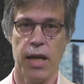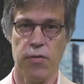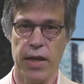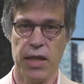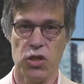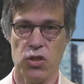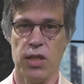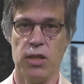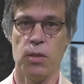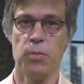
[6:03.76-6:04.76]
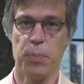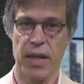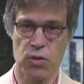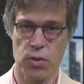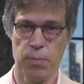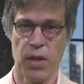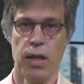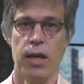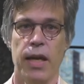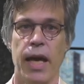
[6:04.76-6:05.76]
aviation system spectrum.
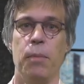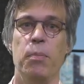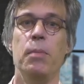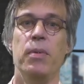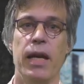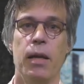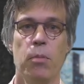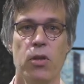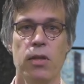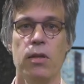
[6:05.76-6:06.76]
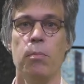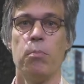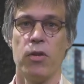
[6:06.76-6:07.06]
A BBN model